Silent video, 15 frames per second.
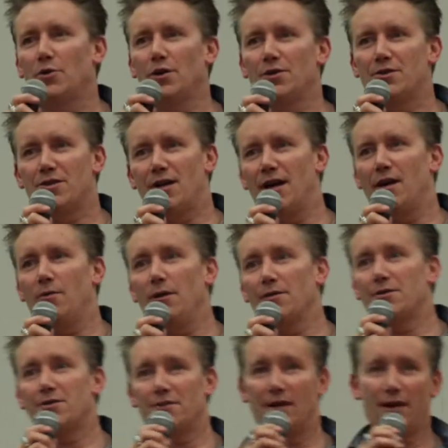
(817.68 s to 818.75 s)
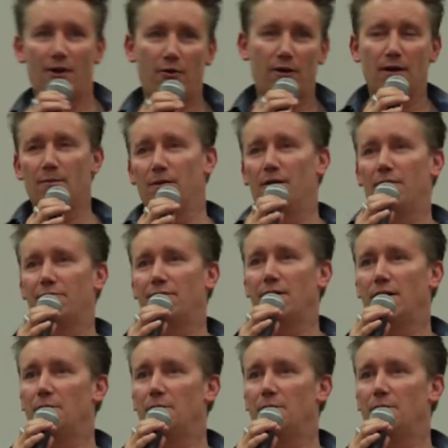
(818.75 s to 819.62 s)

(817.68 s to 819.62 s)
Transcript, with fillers: You can say, well, this is a cream of